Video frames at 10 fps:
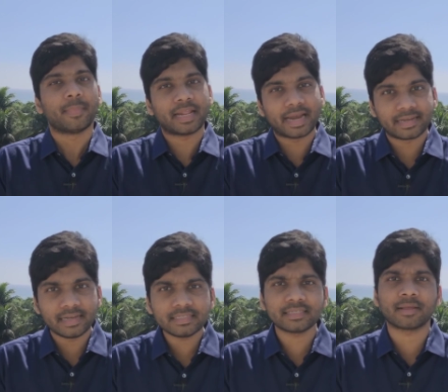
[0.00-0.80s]
but at
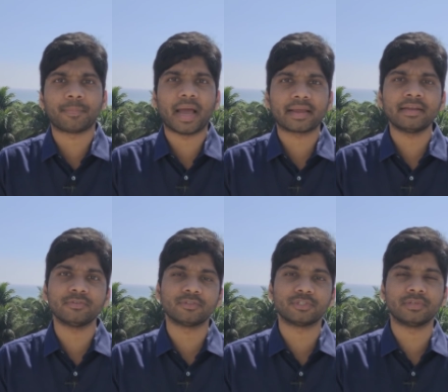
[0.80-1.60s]
least in the back end,
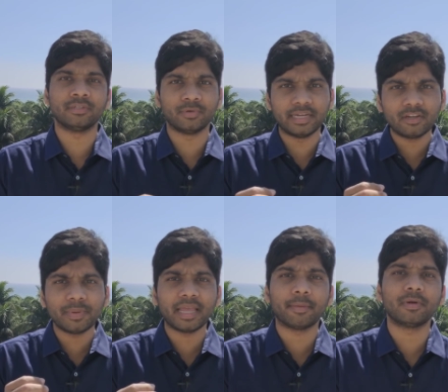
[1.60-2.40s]
you need to
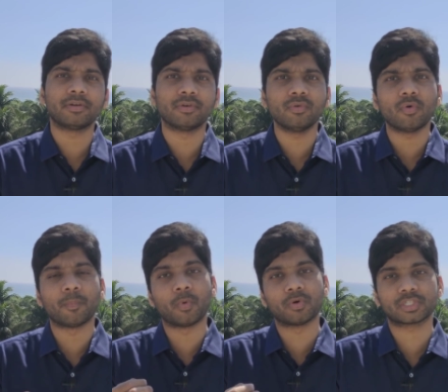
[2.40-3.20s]
be able to do
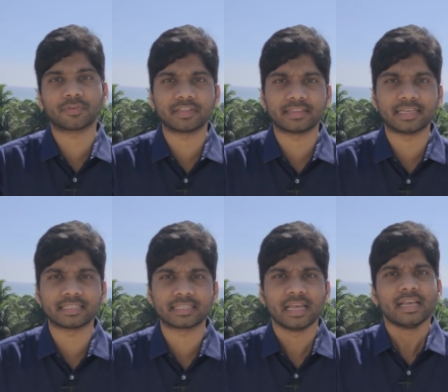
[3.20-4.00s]
most of the
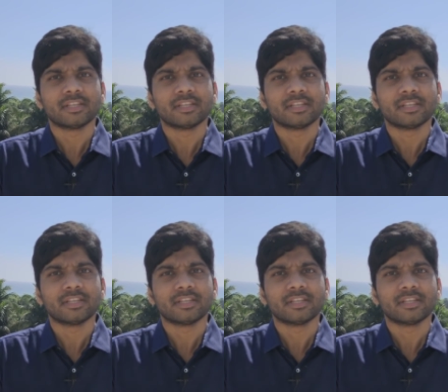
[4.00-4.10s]
things.